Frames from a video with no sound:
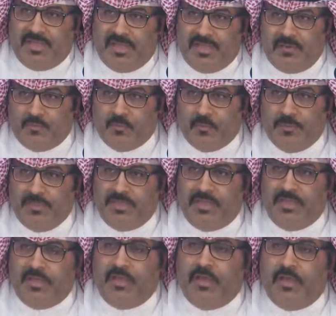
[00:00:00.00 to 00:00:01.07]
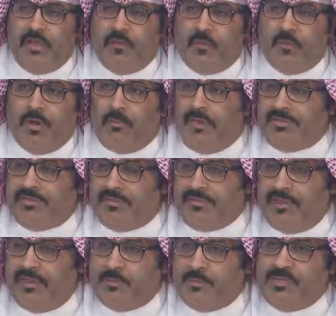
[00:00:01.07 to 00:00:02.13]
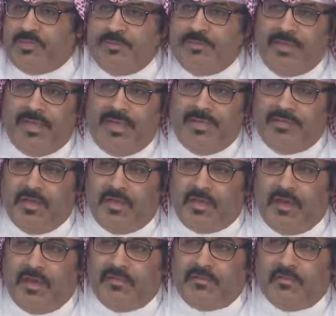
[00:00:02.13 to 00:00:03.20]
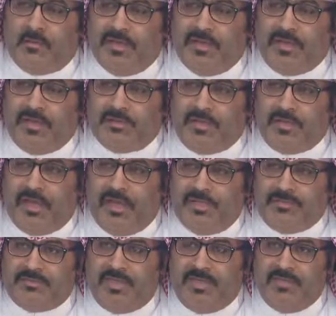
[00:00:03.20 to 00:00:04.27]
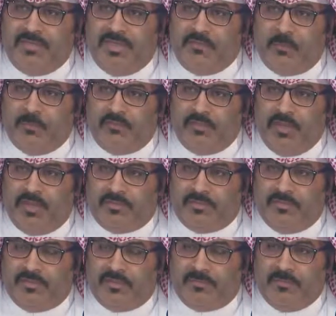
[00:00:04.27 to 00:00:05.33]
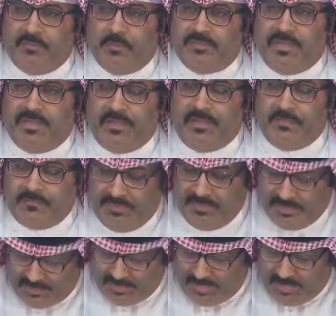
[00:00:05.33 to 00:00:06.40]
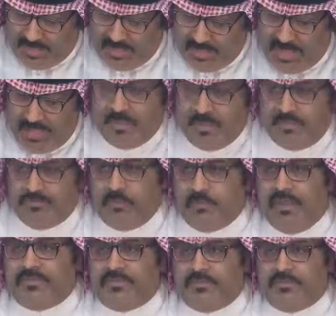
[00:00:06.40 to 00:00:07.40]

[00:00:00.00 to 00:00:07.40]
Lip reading: the schools, for the government schools and all the directorates and the Ministry of